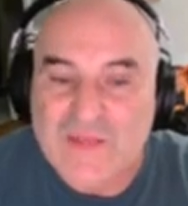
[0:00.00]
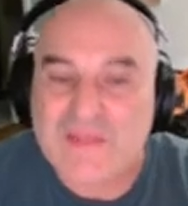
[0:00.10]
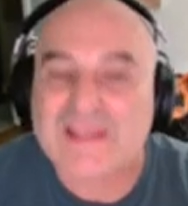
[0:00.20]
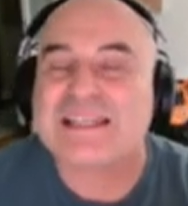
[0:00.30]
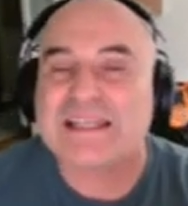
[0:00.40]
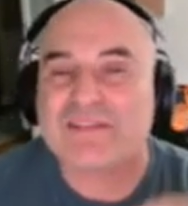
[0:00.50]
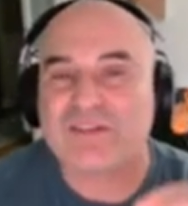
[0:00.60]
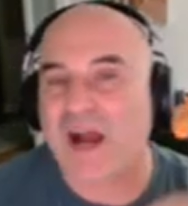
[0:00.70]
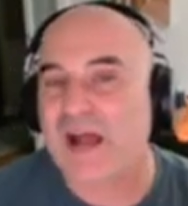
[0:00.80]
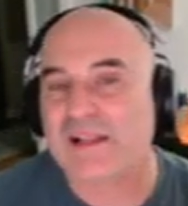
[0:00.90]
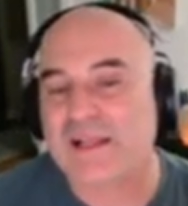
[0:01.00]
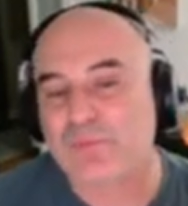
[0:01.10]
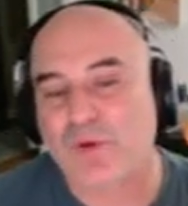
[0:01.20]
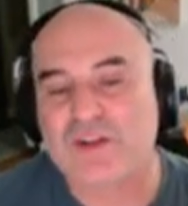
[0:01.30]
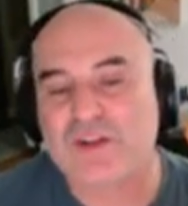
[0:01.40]
They can even highlight
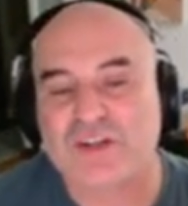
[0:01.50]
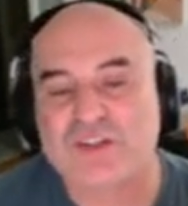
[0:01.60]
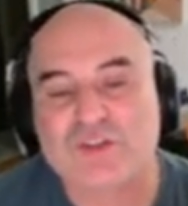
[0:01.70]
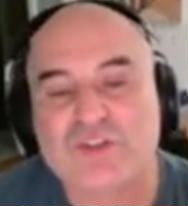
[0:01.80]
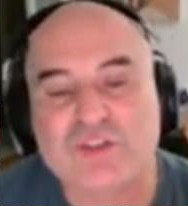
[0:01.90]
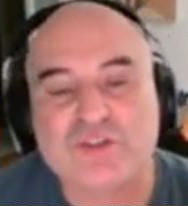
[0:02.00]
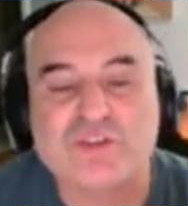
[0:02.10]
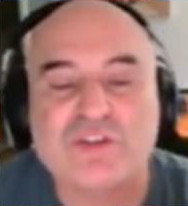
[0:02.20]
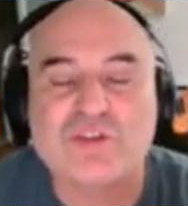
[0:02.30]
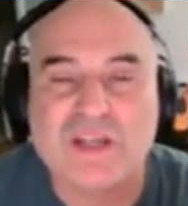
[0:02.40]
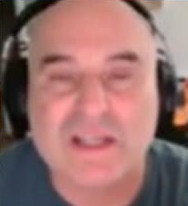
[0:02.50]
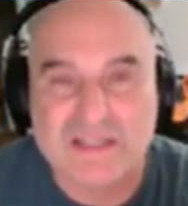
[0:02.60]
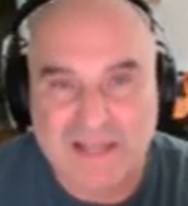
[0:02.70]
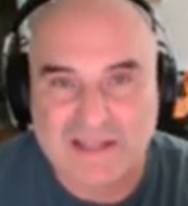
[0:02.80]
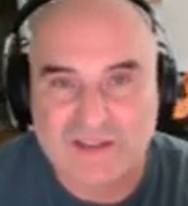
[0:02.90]
projects your students do to
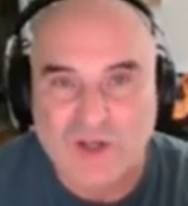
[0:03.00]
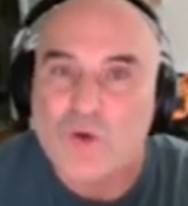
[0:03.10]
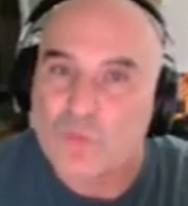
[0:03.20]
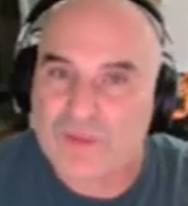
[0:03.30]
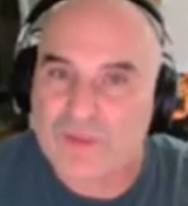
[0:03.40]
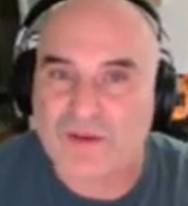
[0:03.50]
connect with